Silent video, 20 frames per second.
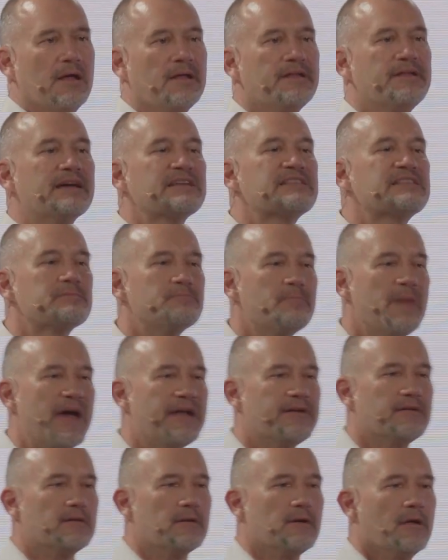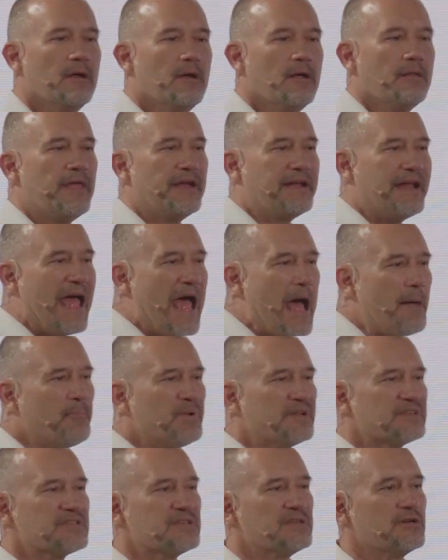does matter, that
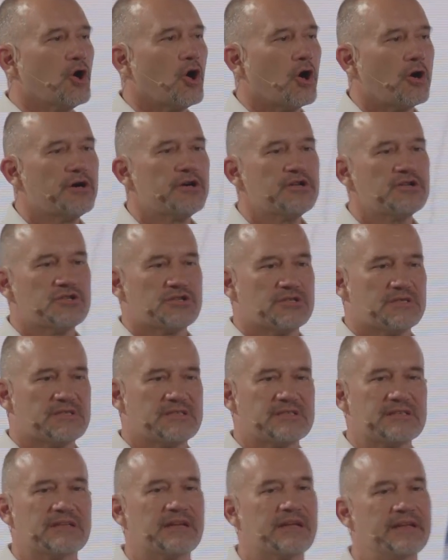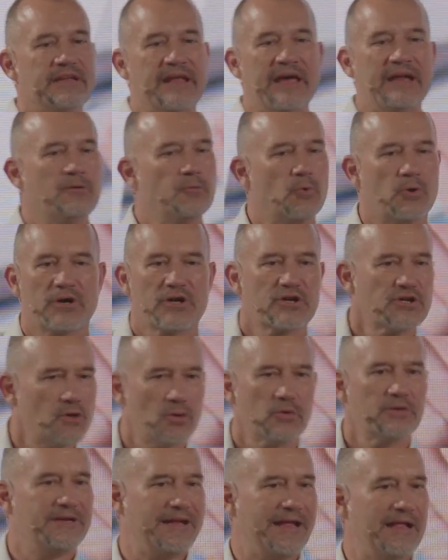apples and oranges in a network
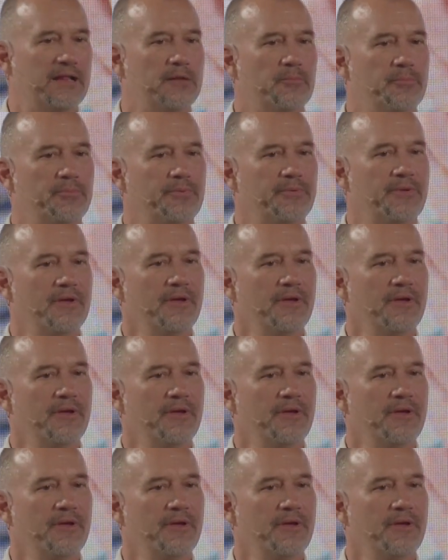don't help,